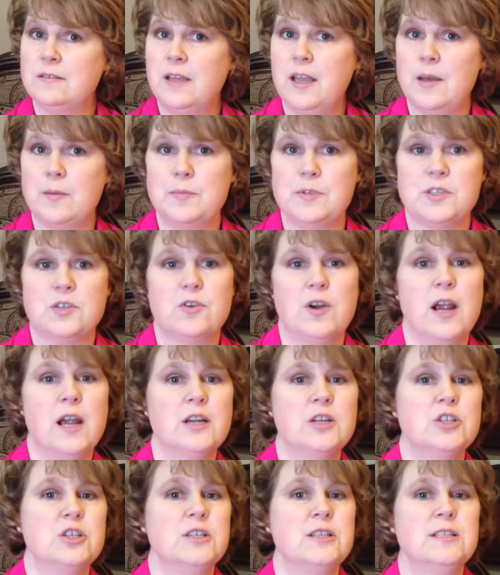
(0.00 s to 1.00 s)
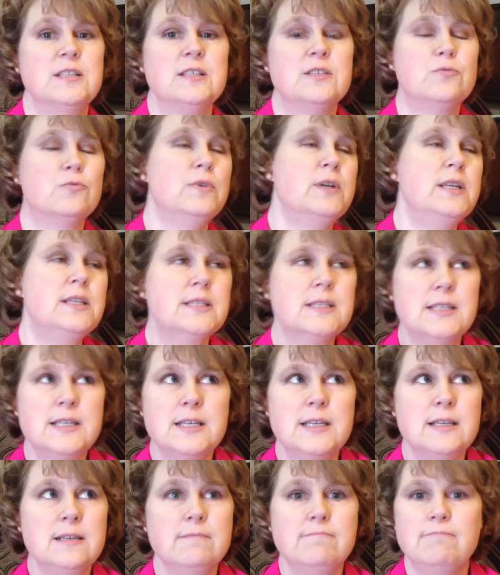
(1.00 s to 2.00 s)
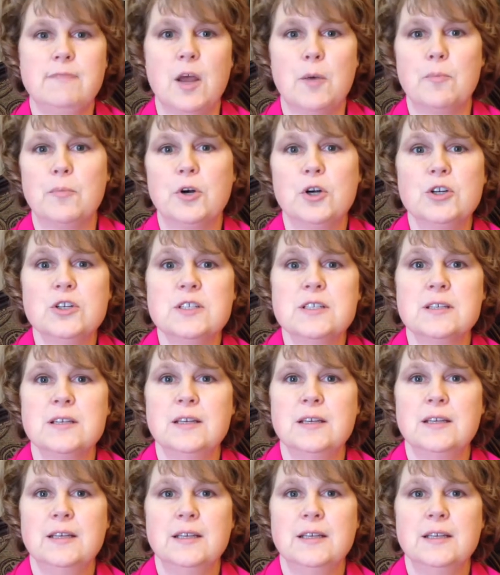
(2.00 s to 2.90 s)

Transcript: abstractions, reasoning, numbers.